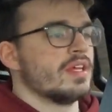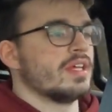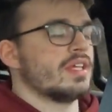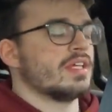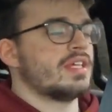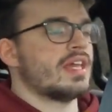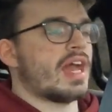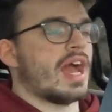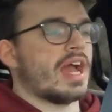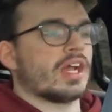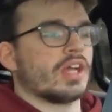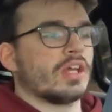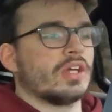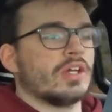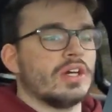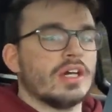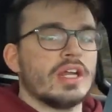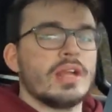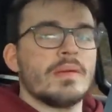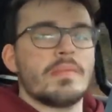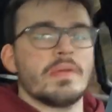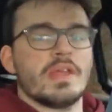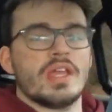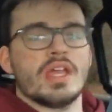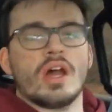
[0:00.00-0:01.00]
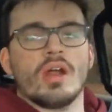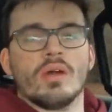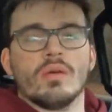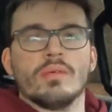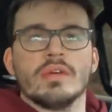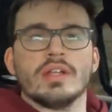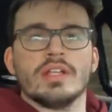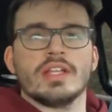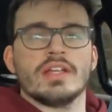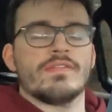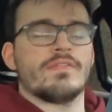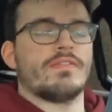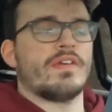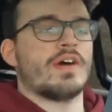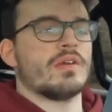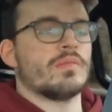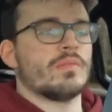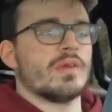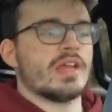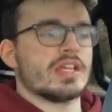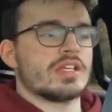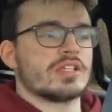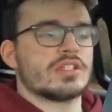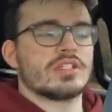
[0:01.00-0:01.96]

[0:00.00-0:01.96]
Yeah, going to be a really fun week.